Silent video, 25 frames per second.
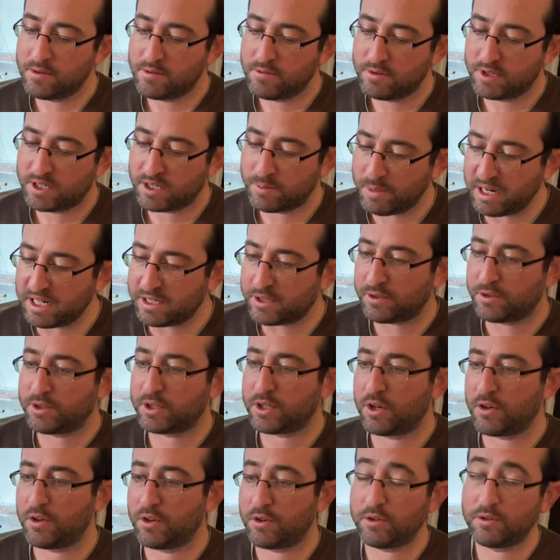Tomatoes
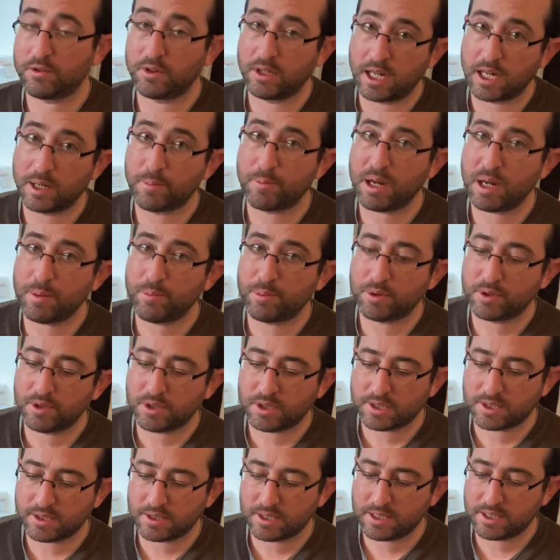are like peppers,
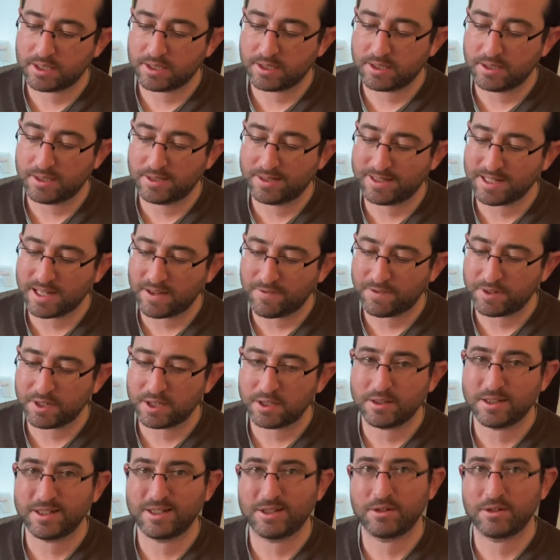they definitely do